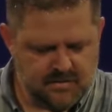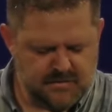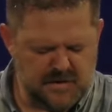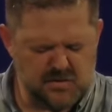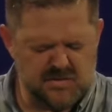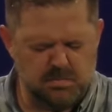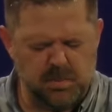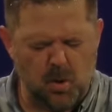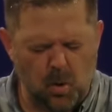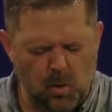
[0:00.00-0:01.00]
feels
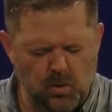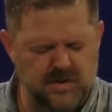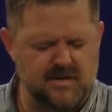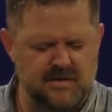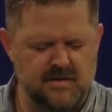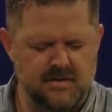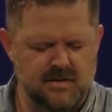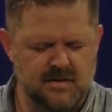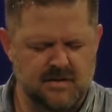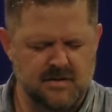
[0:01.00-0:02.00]
bold and
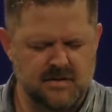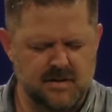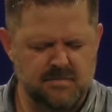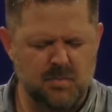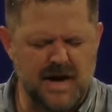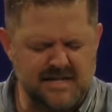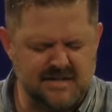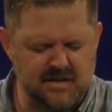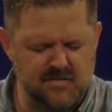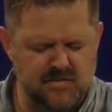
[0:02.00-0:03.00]

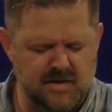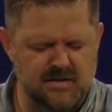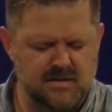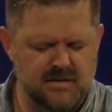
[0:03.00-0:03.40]
abrasive, and,